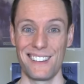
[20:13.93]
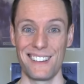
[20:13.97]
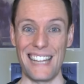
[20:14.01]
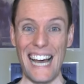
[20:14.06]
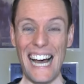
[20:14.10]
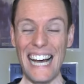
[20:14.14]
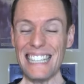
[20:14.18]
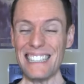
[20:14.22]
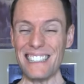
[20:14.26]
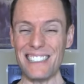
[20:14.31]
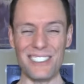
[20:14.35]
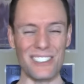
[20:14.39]

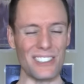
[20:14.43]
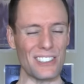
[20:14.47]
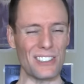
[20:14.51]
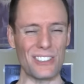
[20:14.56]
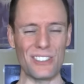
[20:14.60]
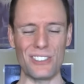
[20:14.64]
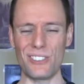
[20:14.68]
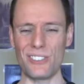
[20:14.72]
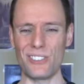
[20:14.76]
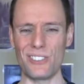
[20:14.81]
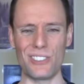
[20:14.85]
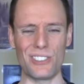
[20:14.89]
That's
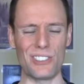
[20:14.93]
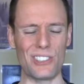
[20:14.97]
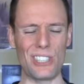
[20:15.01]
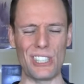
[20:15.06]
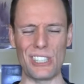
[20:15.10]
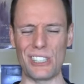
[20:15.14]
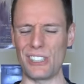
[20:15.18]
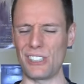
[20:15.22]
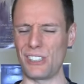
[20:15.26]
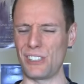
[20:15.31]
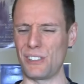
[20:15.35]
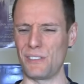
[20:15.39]

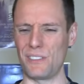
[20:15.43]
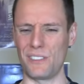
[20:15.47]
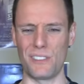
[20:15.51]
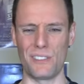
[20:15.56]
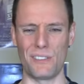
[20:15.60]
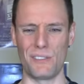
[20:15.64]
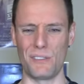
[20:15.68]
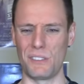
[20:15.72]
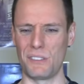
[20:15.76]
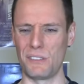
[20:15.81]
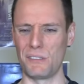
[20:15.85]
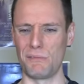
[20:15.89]
just
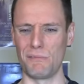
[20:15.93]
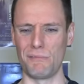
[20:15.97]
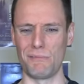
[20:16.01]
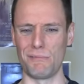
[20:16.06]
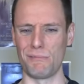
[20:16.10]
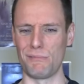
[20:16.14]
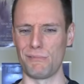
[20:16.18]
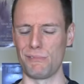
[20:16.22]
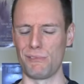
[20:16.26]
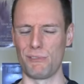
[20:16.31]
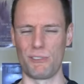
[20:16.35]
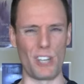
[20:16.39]

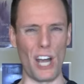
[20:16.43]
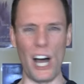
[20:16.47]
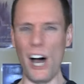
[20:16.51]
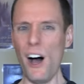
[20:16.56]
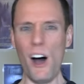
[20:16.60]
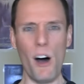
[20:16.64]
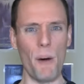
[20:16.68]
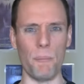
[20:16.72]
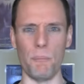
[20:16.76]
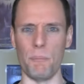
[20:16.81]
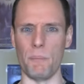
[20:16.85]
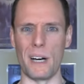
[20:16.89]

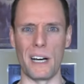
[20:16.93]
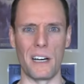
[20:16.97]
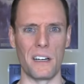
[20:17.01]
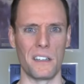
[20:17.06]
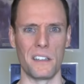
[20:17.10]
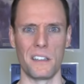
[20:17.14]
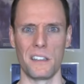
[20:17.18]
dumb.